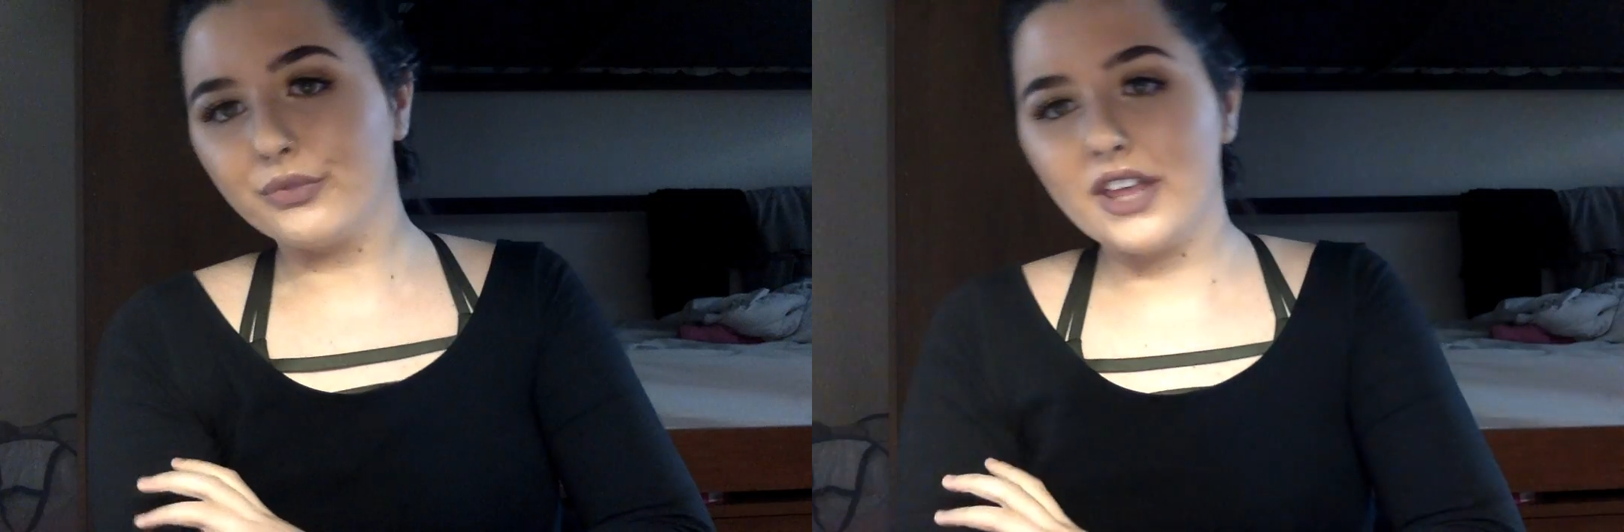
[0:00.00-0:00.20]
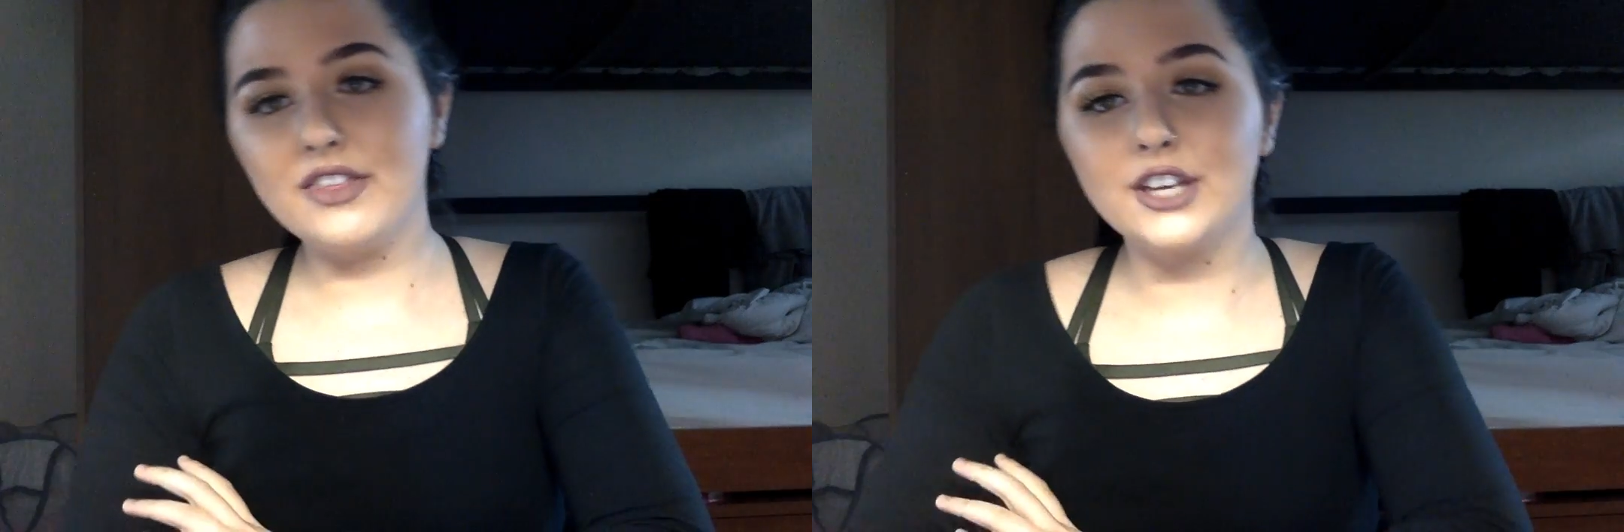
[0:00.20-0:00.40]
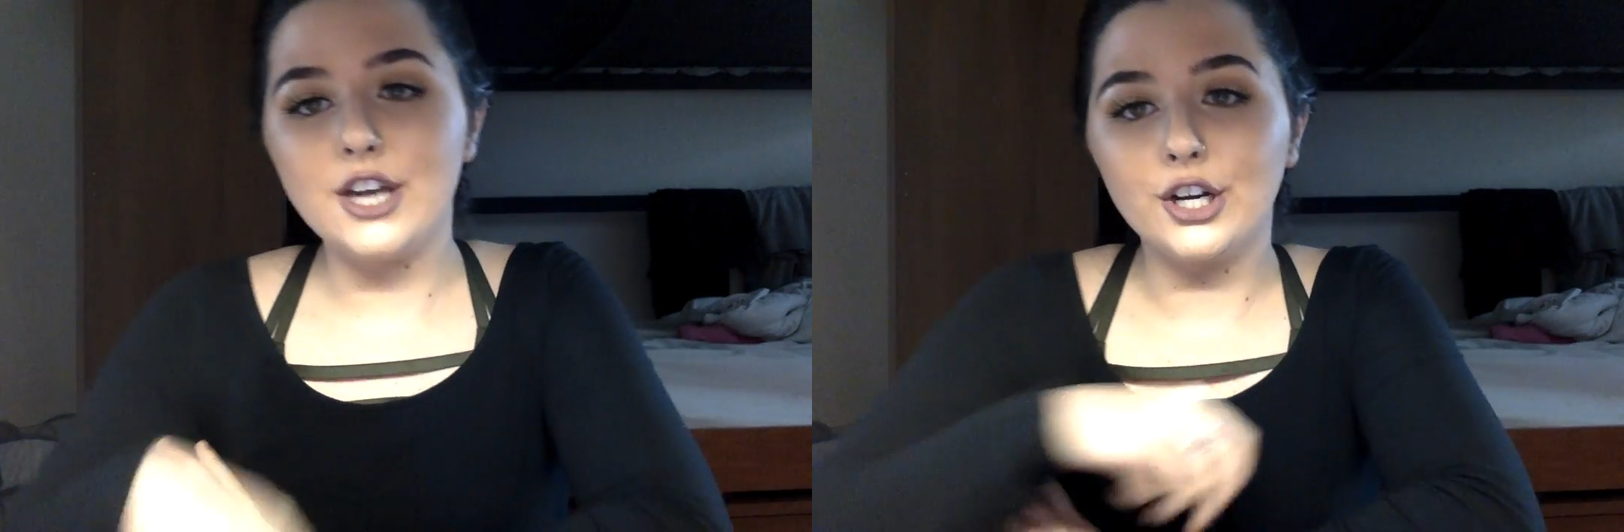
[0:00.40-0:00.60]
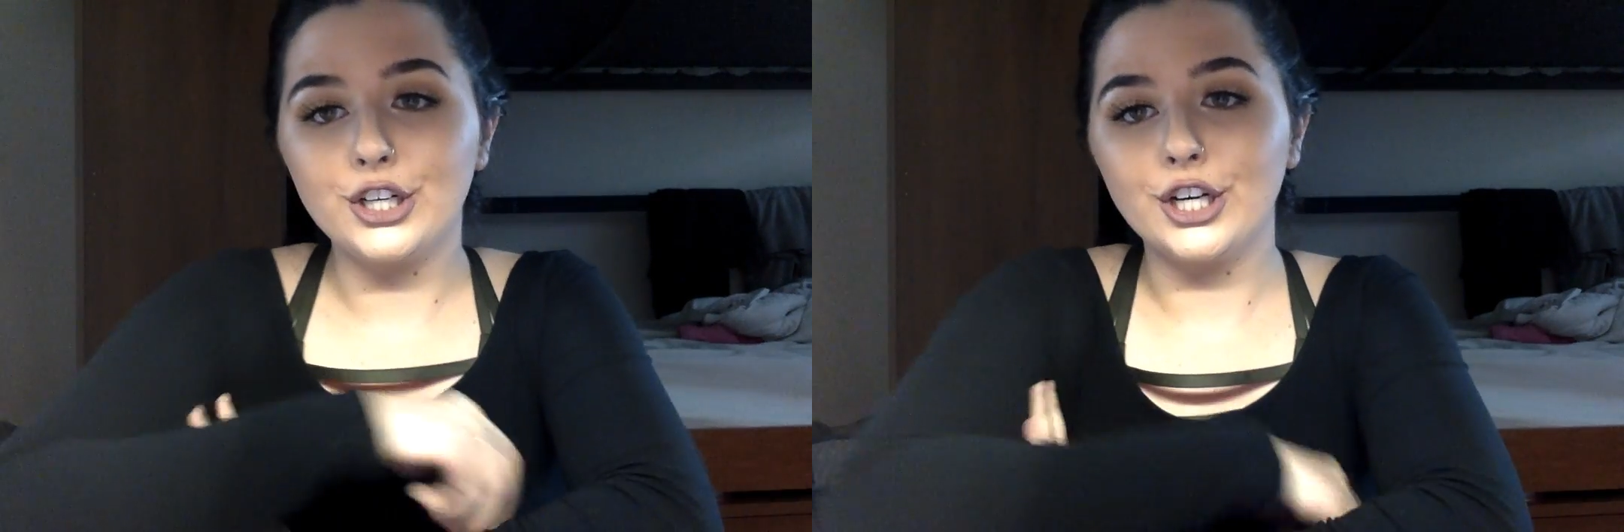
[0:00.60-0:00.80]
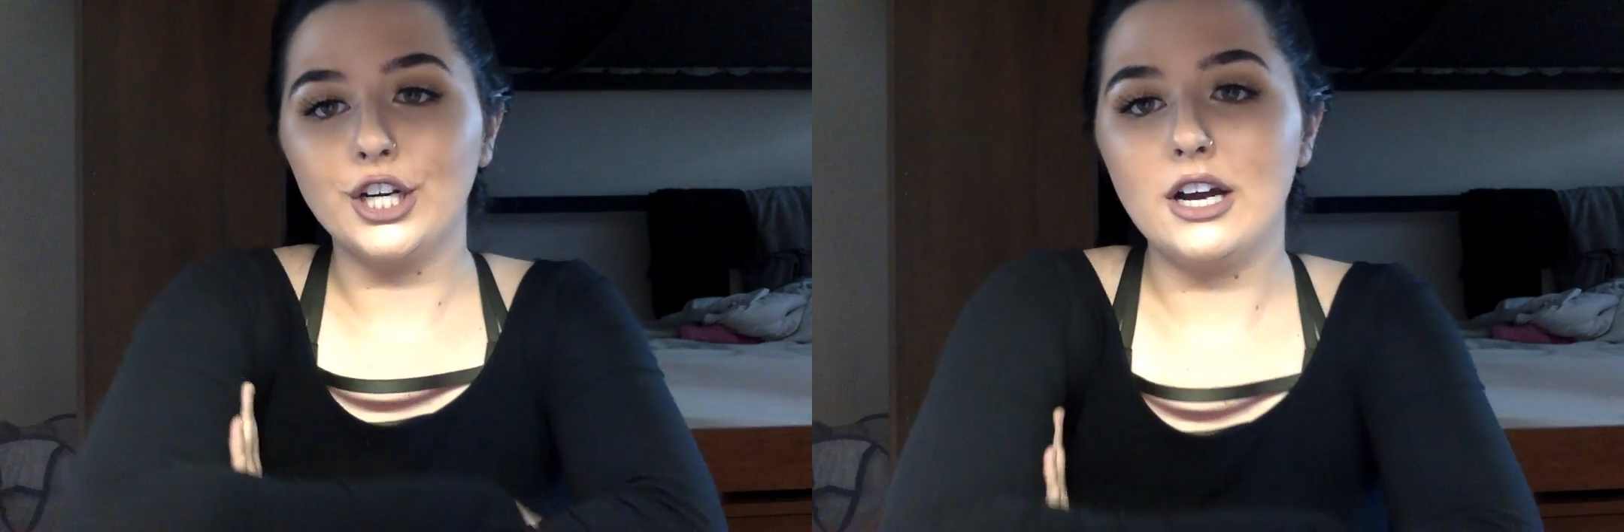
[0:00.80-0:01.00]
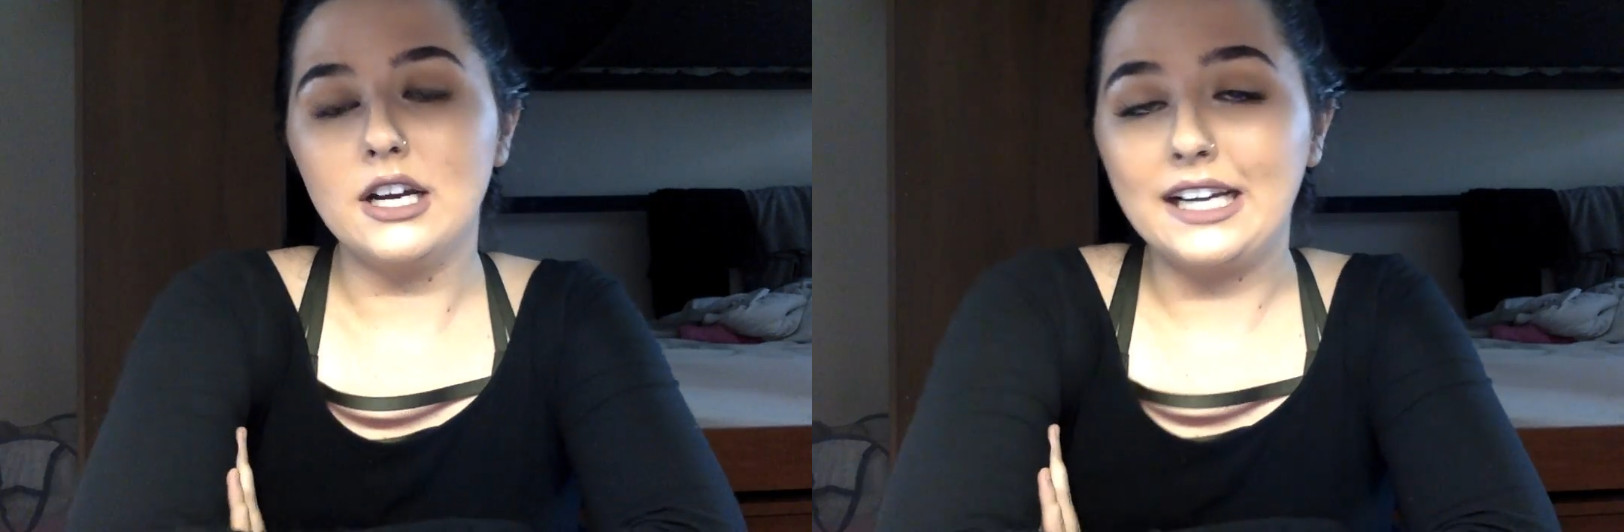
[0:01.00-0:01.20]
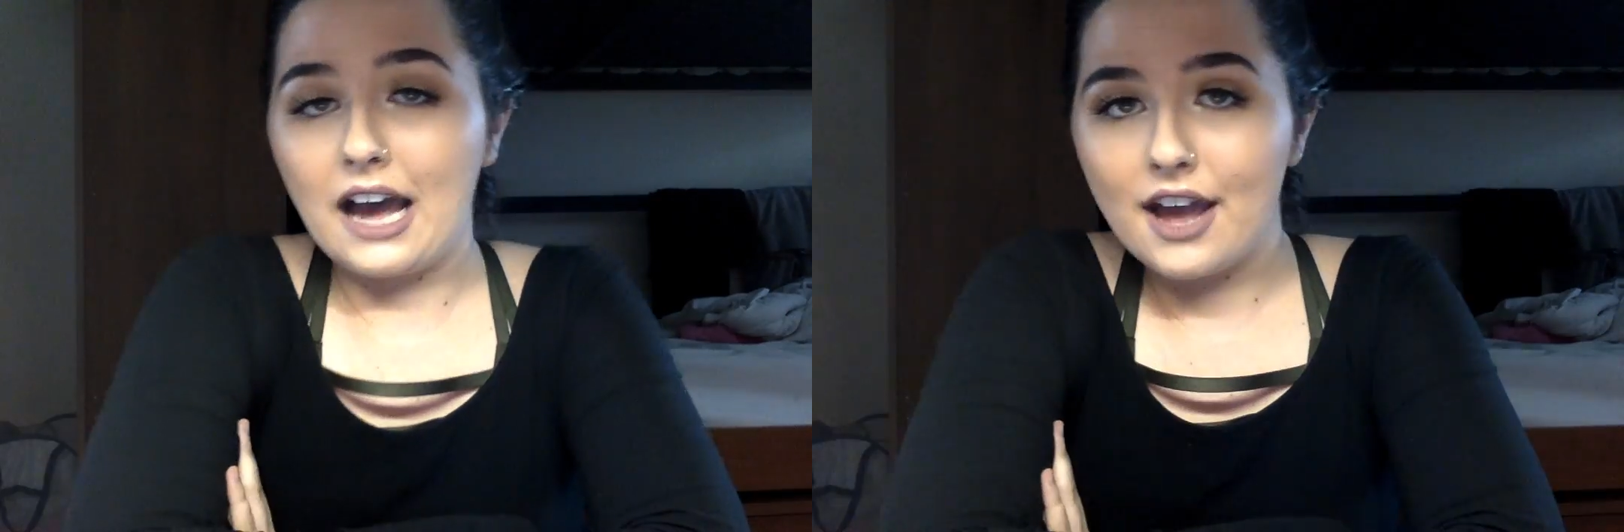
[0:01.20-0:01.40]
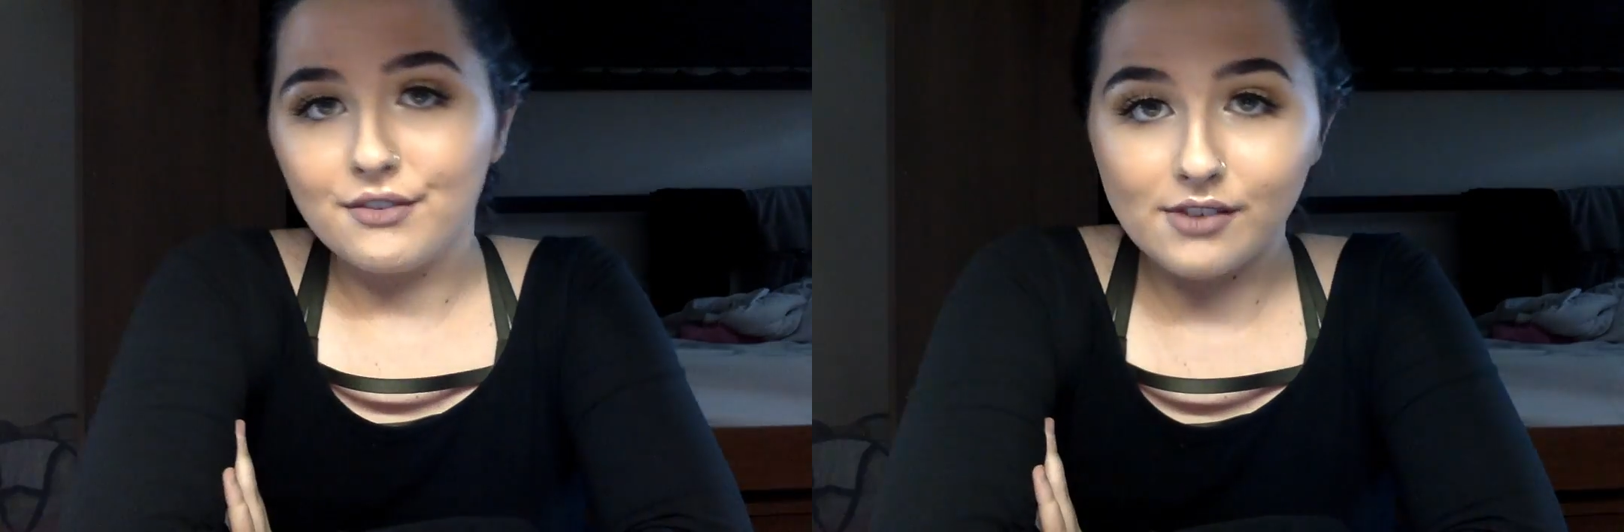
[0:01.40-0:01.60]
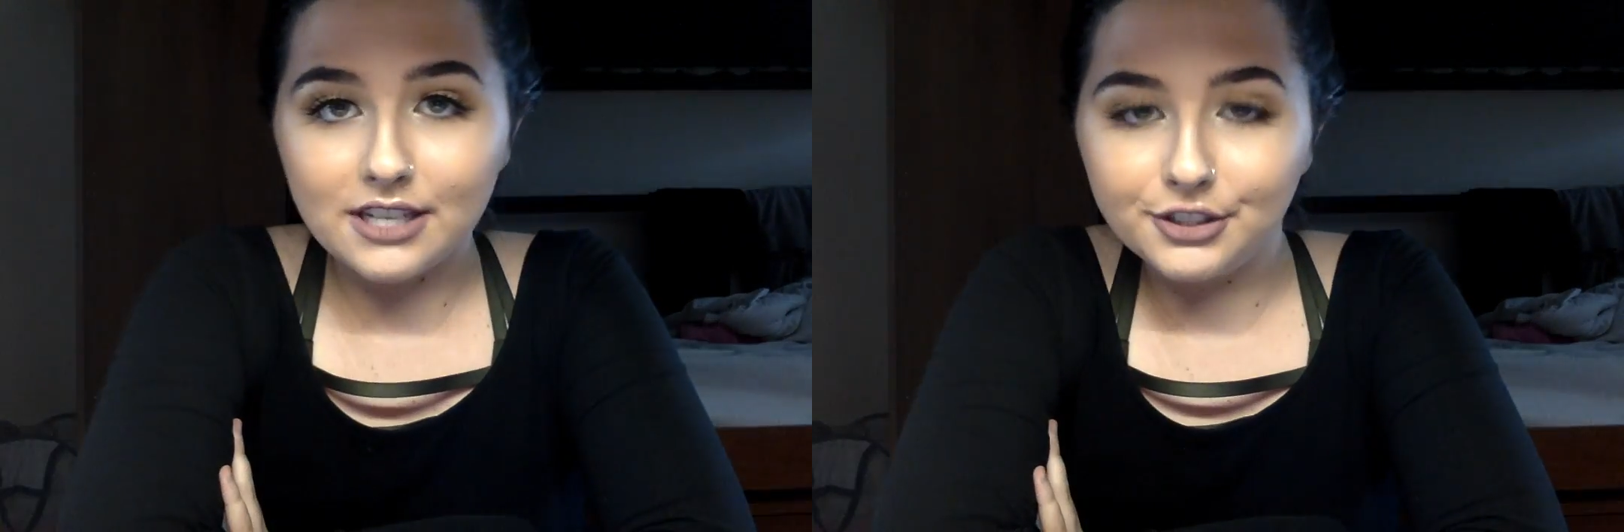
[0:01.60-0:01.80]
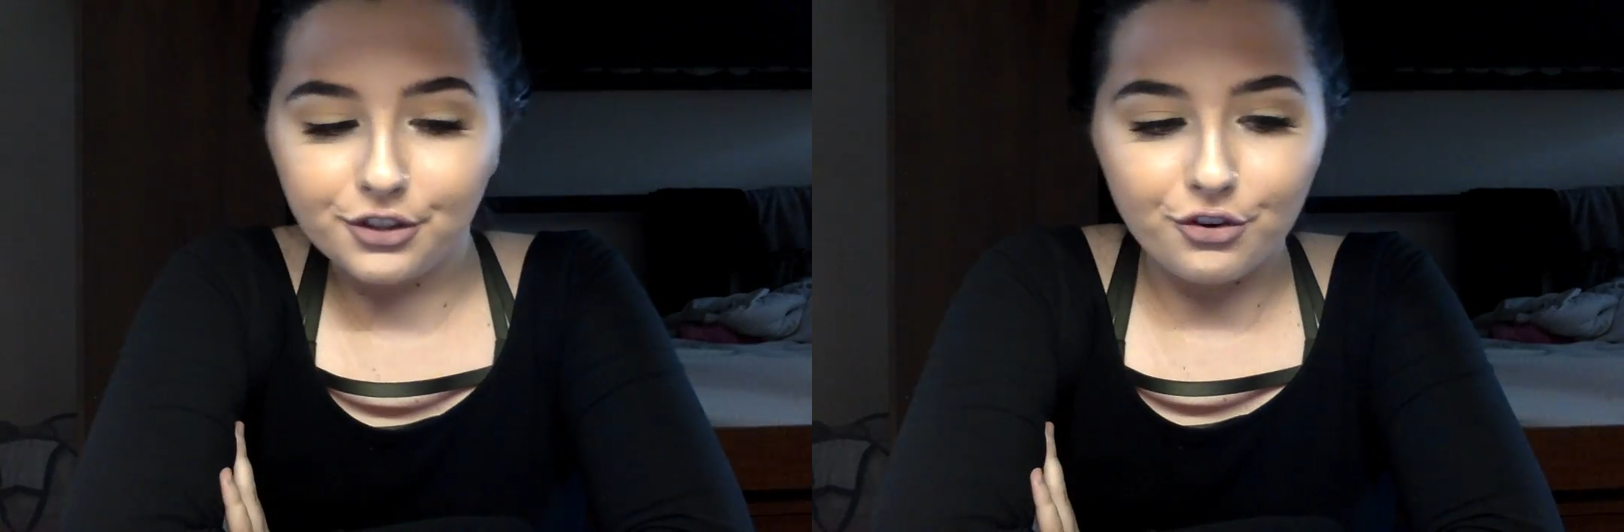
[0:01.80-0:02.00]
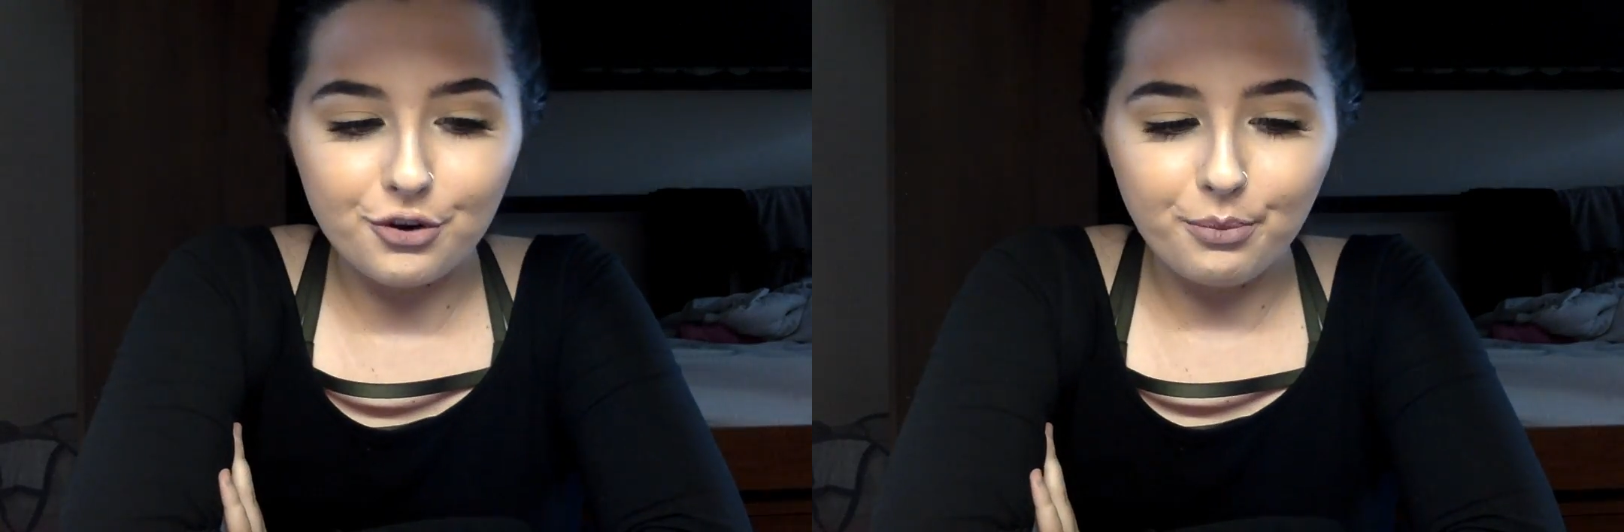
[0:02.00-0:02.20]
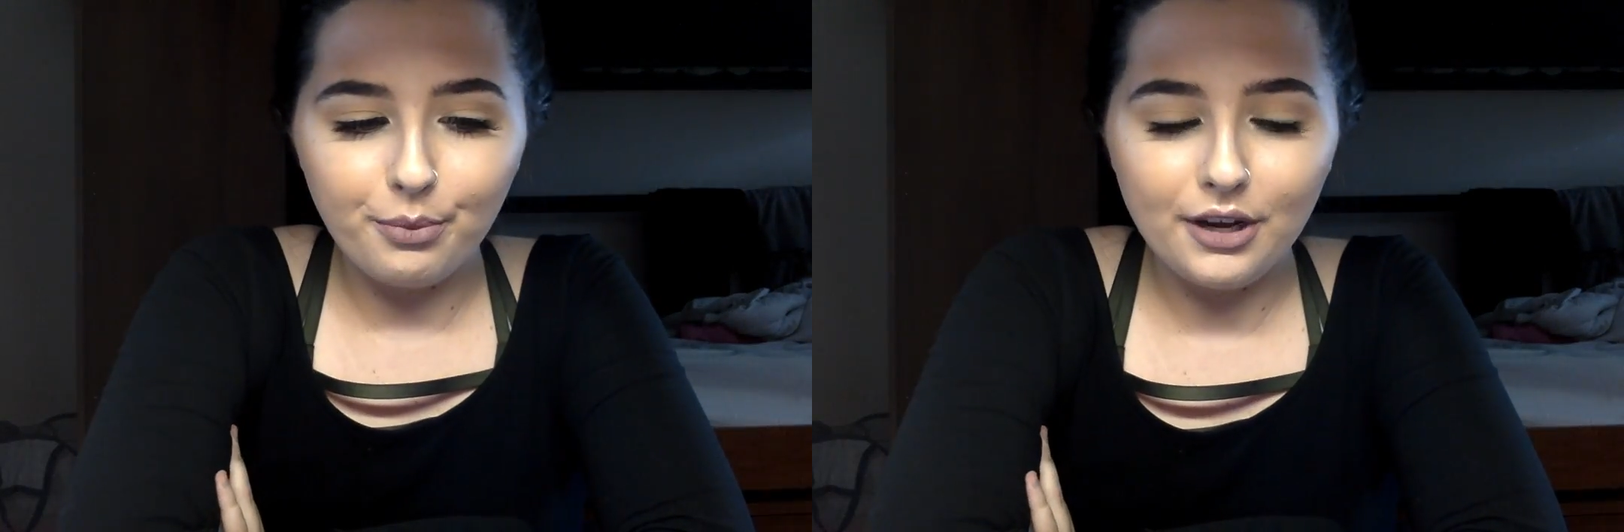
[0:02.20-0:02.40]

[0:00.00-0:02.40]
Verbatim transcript: in the younger guy friend group